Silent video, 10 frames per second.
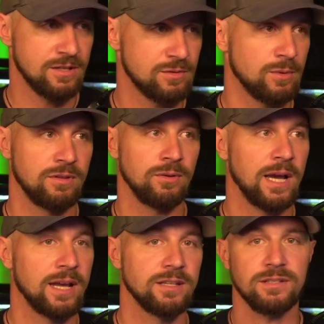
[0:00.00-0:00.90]
with you
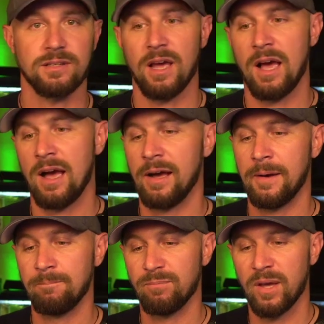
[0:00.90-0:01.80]
guys.
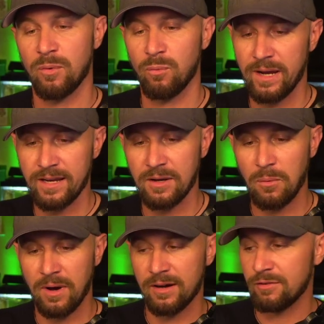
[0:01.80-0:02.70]
I've been waiting a
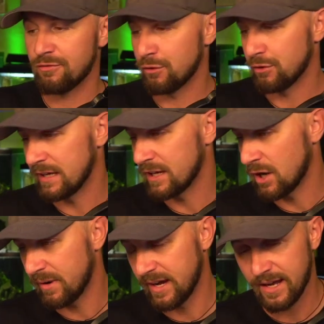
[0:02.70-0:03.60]
while for the
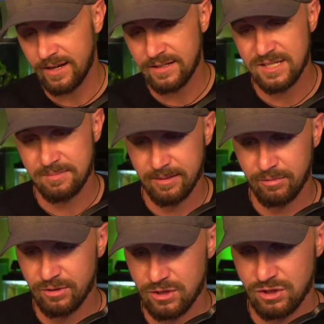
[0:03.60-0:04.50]
go-ahead to be able
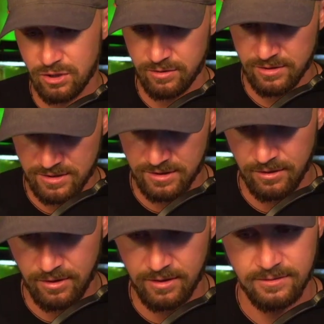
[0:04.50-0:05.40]
to show this to you all.